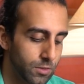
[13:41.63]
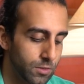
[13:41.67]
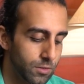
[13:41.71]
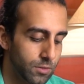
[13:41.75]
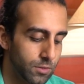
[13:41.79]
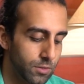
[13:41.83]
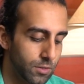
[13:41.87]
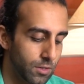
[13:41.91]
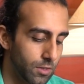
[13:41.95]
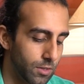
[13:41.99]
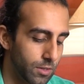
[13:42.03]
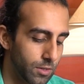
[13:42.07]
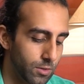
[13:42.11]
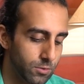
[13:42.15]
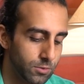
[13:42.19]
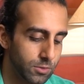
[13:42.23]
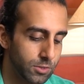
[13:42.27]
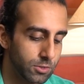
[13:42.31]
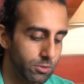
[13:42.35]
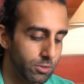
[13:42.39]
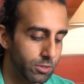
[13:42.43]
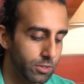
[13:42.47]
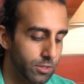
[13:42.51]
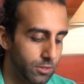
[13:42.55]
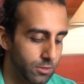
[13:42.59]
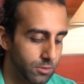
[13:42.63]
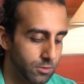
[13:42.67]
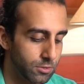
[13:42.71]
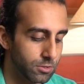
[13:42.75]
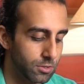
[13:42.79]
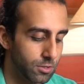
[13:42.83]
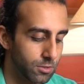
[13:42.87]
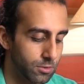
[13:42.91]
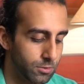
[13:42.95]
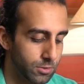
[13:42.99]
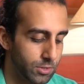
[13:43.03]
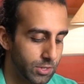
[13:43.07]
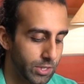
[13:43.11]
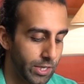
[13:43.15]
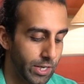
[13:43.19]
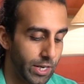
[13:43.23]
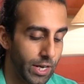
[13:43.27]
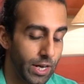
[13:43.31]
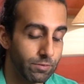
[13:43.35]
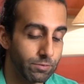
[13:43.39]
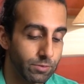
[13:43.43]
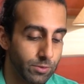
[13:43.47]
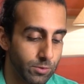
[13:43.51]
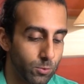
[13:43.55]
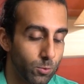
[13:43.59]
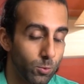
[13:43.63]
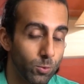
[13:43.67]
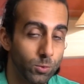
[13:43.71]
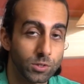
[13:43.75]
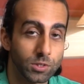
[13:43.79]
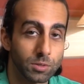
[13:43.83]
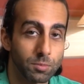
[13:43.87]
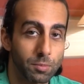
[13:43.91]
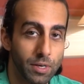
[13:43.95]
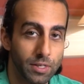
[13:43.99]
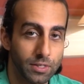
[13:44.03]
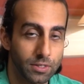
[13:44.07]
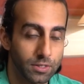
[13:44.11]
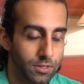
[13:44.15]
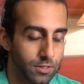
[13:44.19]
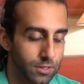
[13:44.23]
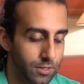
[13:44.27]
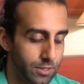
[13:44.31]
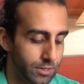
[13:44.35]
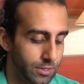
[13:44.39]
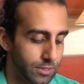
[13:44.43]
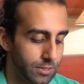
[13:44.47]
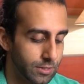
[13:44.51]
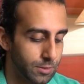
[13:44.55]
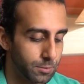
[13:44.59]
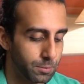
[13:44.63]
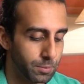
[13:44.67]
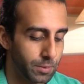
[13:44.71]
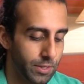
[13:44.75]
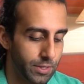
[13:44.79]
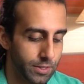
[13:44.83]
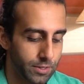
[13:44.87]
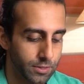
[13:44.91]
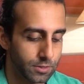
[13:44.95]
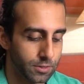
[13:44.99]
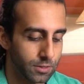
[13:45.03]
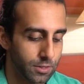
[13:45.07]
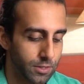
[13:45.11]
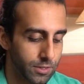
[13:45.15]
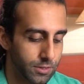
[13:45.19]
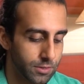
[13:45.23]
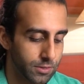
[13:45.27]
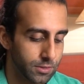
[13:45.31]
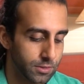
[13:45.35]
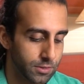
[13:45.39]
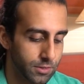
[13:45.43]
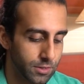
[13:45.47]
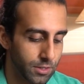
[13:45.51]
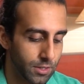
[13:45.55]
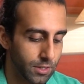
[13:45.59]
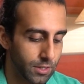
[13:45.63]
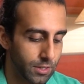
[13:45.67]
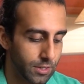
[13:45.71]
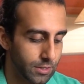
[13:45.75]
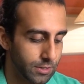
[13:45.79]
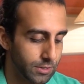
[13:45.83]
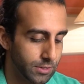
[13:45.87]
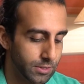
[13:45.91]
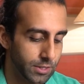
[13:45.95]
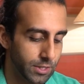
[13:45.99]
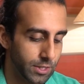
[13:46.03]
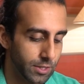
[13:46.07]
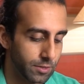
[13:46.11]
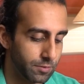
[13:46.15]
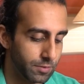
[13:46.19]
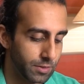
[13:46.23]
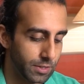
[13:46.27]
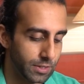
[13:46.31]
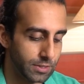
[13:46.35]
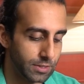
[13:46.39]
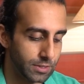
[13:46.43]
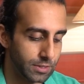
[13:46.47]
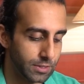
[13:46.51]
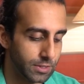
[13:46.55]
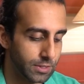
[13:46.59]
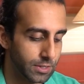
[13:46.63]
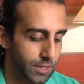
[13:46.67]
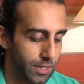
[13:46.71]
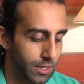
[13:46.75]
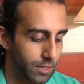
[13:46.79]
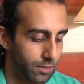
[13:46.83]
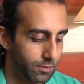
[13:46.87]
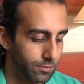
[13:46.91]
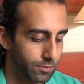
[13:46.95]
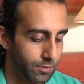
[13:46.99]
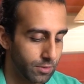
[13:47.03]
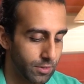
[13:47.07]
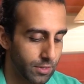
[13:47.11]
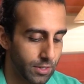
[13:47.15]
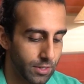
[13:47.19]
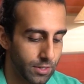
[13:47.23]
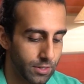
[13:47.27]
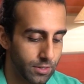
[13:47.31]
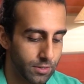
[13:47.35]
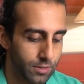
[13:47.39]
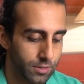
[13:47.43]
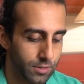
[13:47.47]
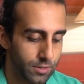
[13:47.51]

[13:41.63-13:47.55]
The on-screen controls here haven't automatically disappeared, so let's see if there's a setting for that.